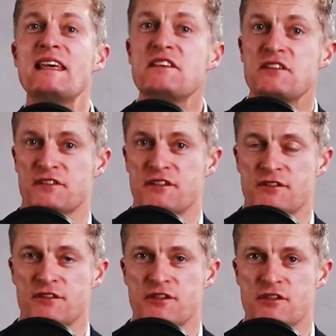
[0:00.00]
easier
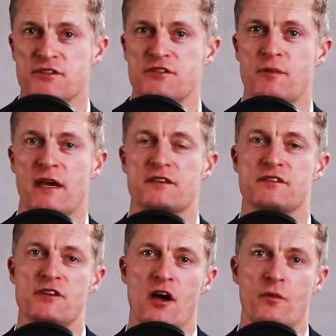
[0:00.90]
decisions to make to
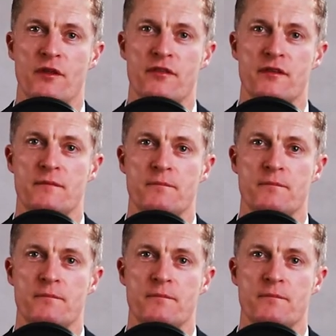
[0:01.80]
start with.